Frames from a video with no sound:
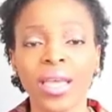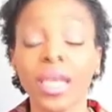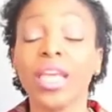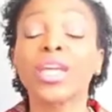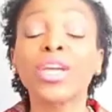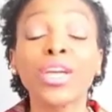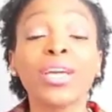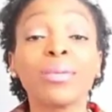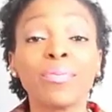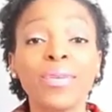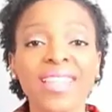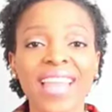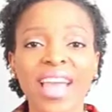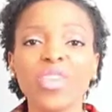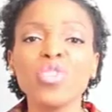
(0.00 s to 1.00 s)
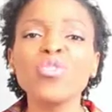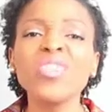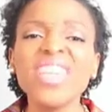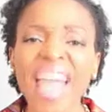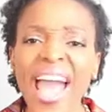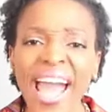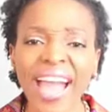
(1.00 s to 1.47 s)
It could be that you
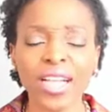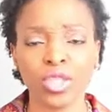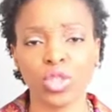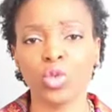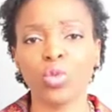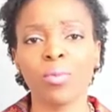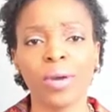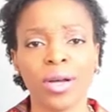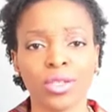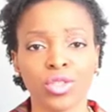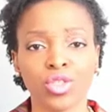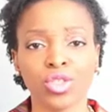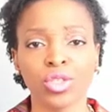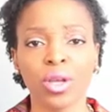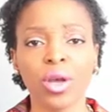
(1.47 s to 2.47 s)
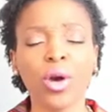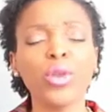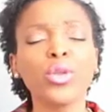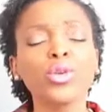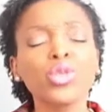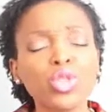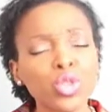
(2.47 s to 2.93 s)
nag too much or
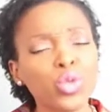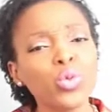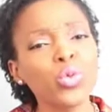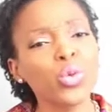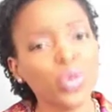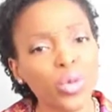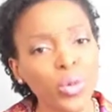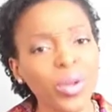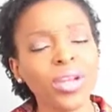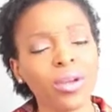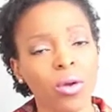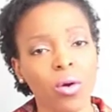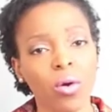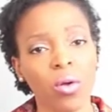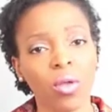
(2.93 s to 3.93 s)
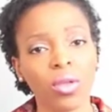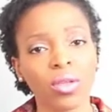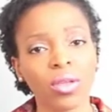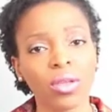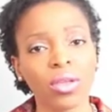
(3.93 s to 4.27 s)
you're too critical.